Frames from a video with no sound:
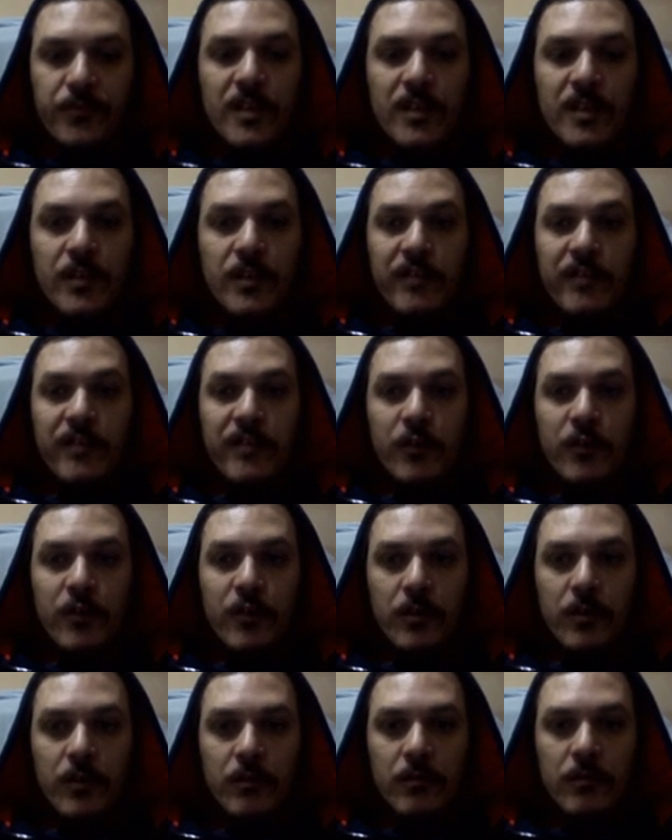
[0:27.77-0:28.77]
D4.
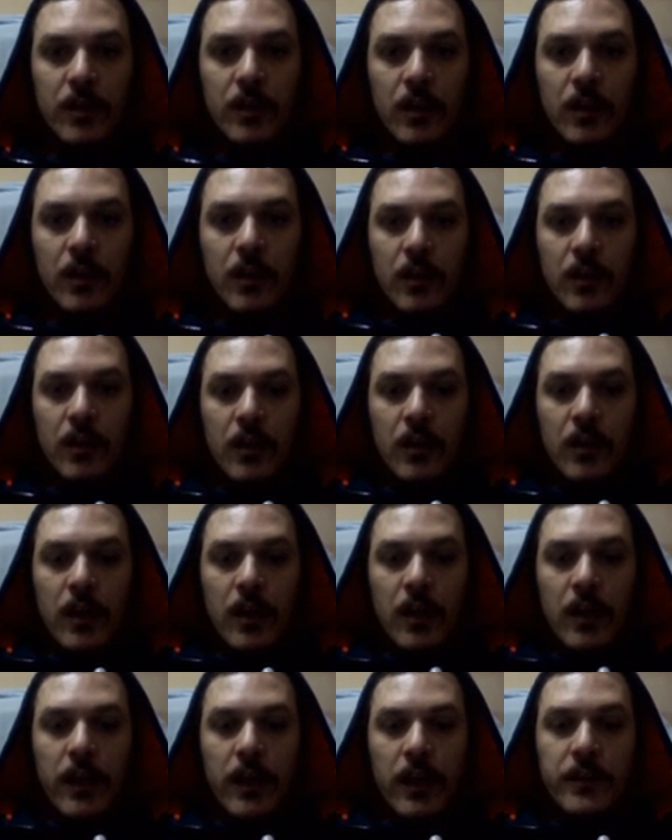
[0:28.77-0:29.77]

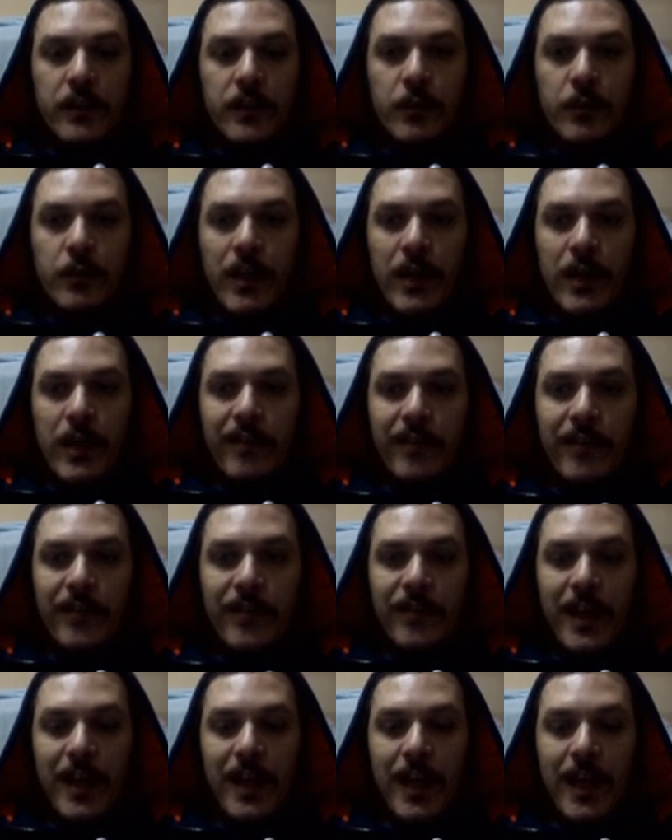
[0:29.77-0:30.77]
And here we have
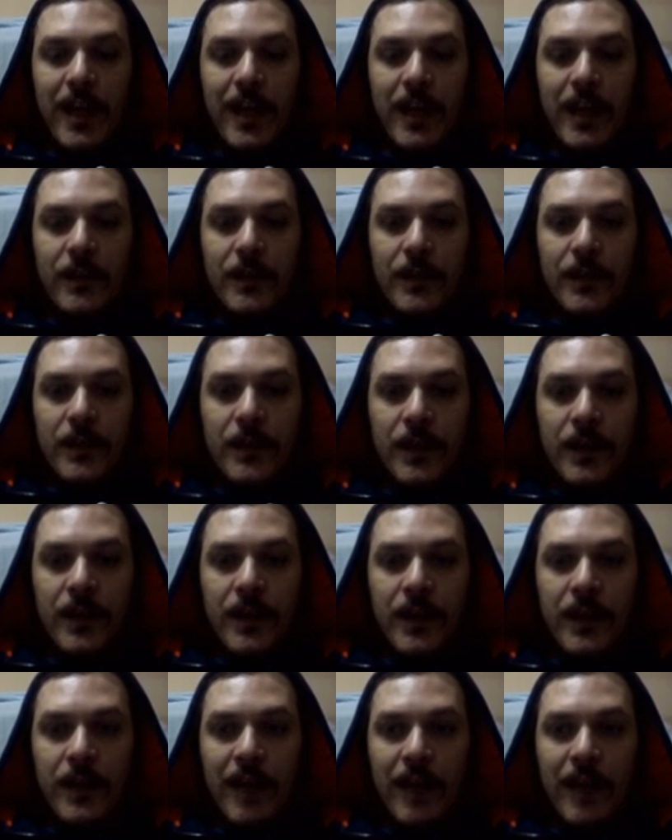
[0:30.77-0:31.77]

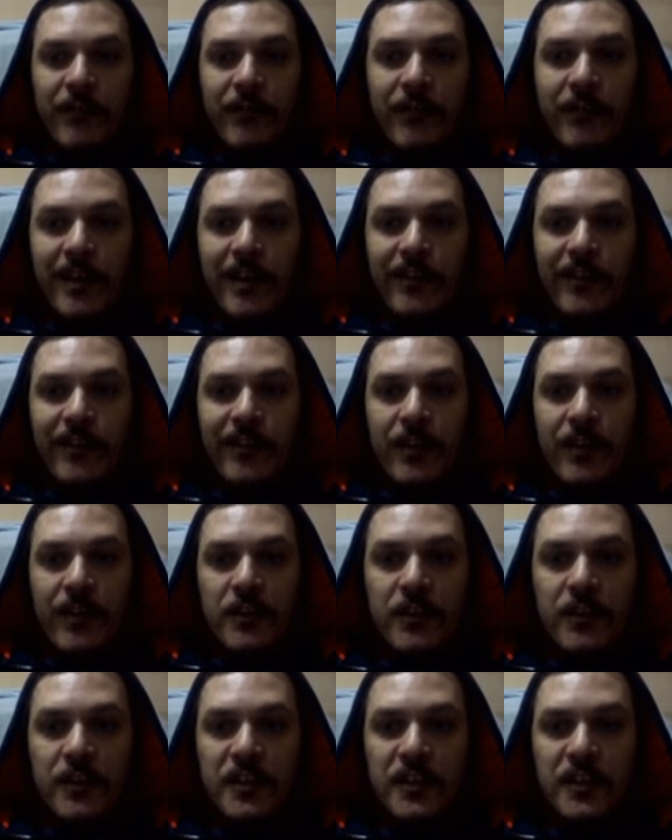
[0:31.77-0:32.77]
F5, and
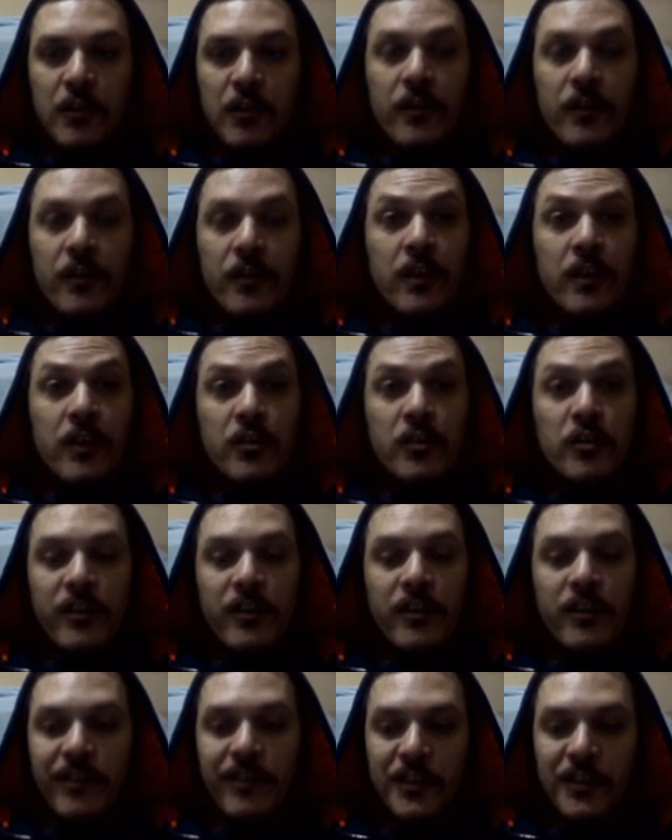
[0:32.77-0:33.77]
this is called the Dutch
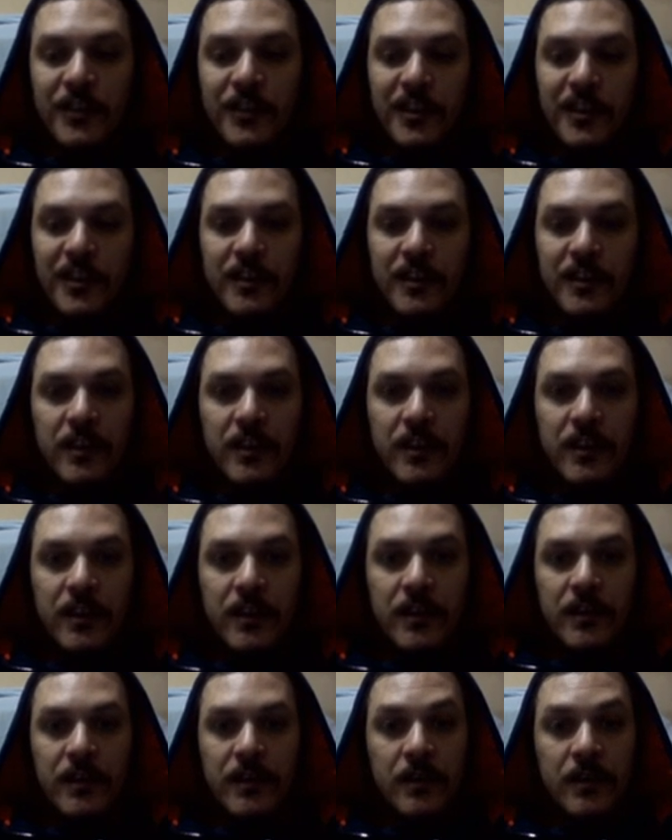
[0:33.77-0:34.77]
defense. And
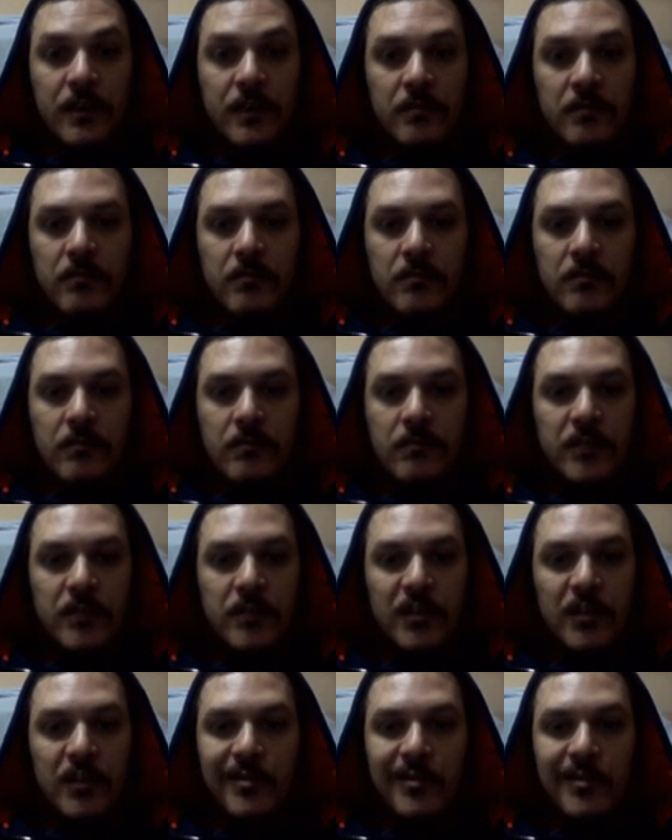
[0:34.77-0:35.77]

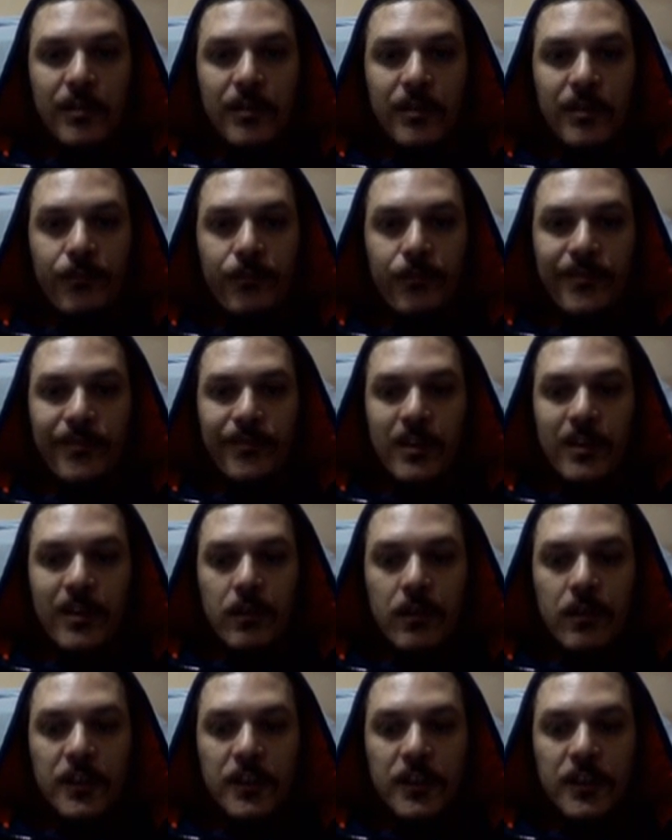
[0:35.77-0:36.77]

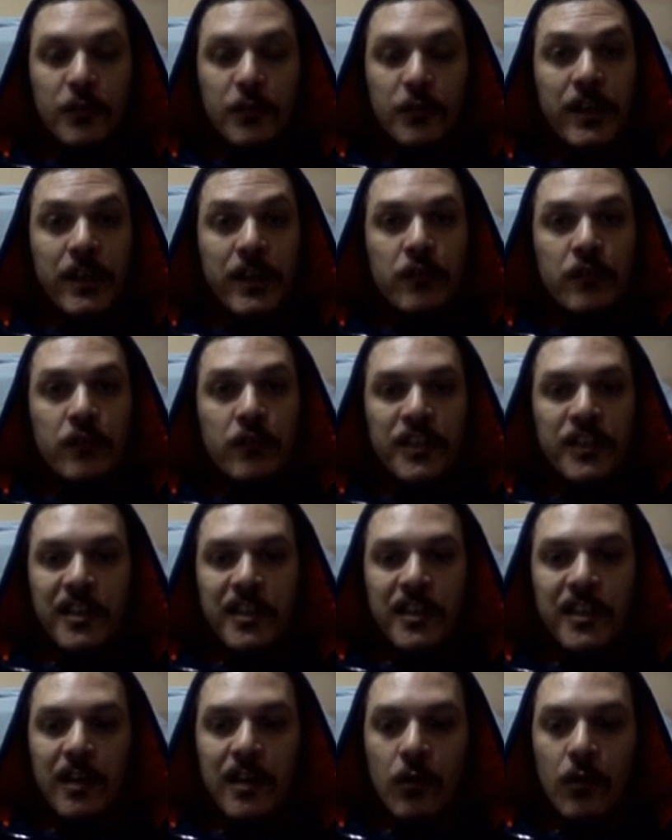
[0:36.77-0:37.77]
it's really
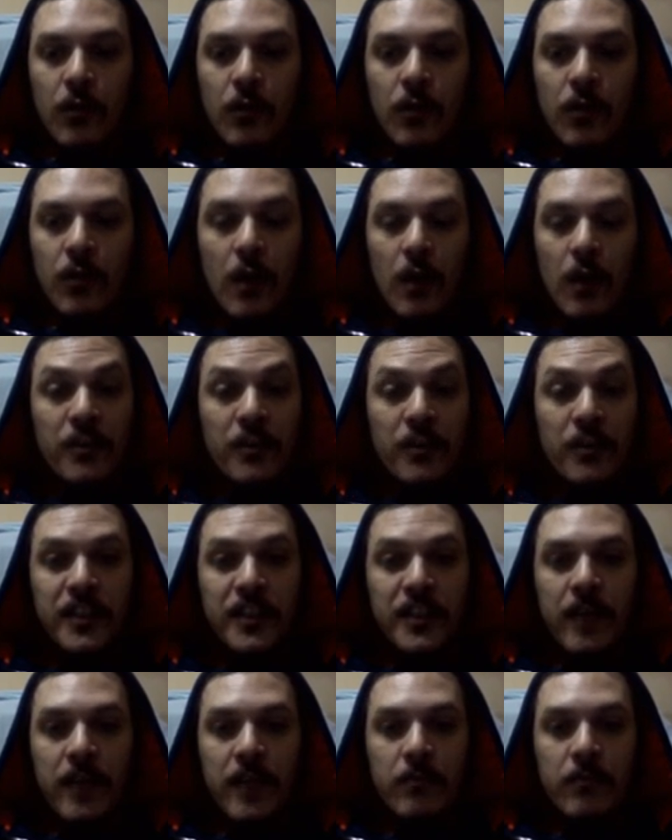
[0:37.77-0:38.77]
interesting how this
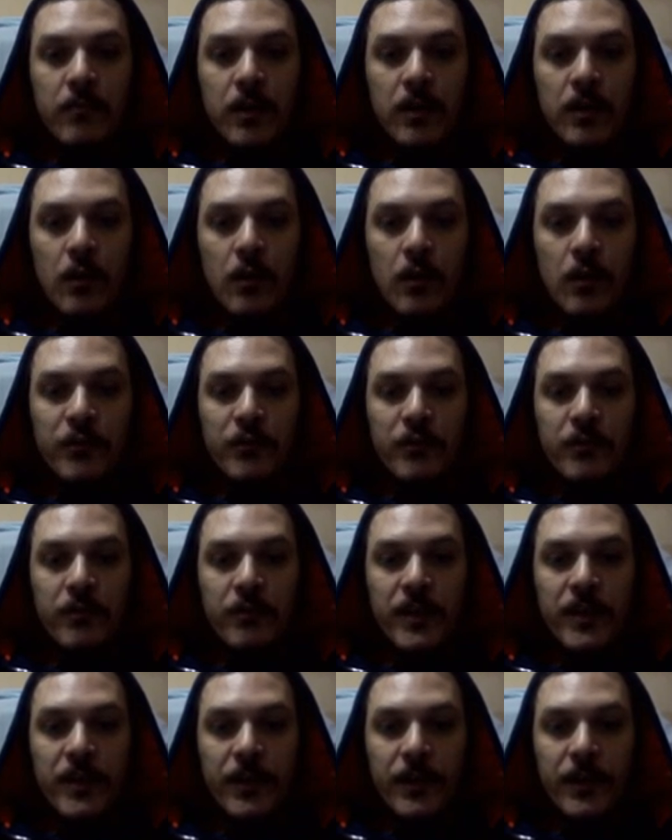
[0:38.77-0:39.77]
game goes from
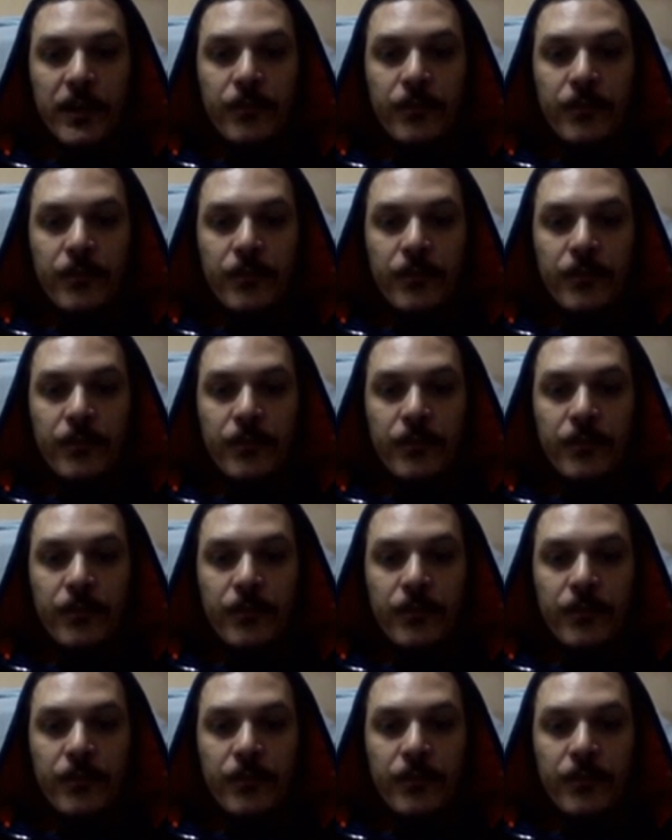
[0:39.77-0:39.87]
here.